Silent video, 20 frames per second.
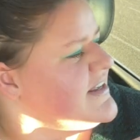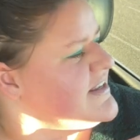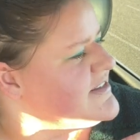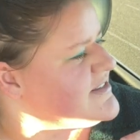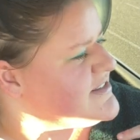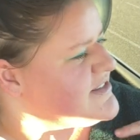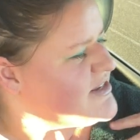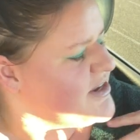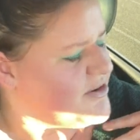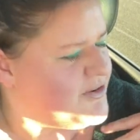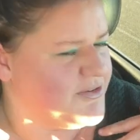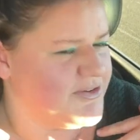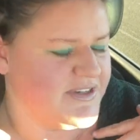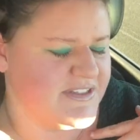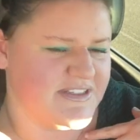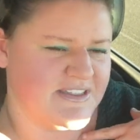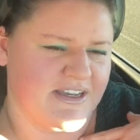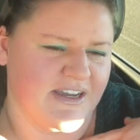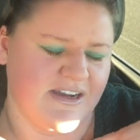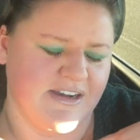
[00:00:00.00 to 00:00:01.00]
So
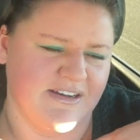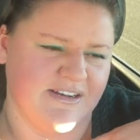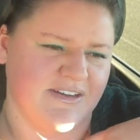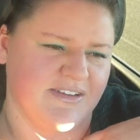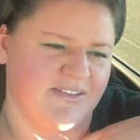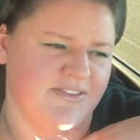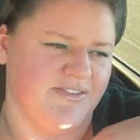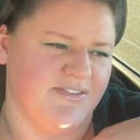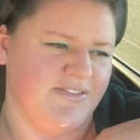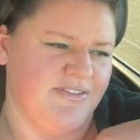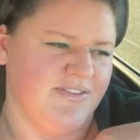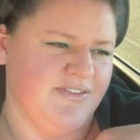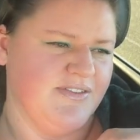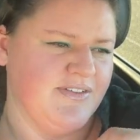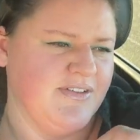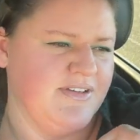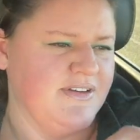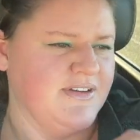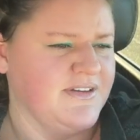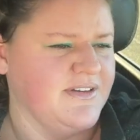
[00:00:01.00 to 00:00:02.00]
it's kind of,
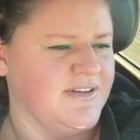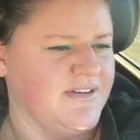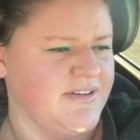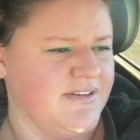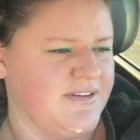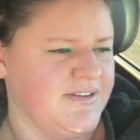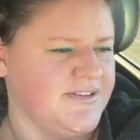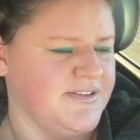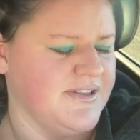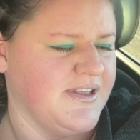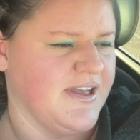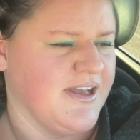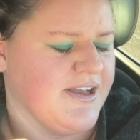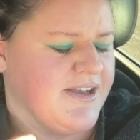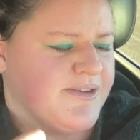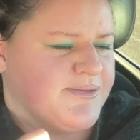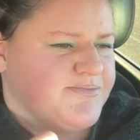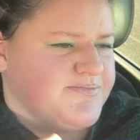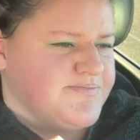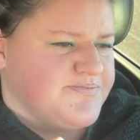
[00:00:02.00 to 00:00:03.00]

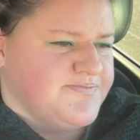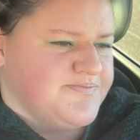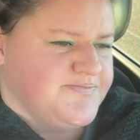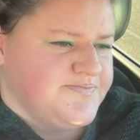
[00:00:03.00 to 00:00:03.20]
I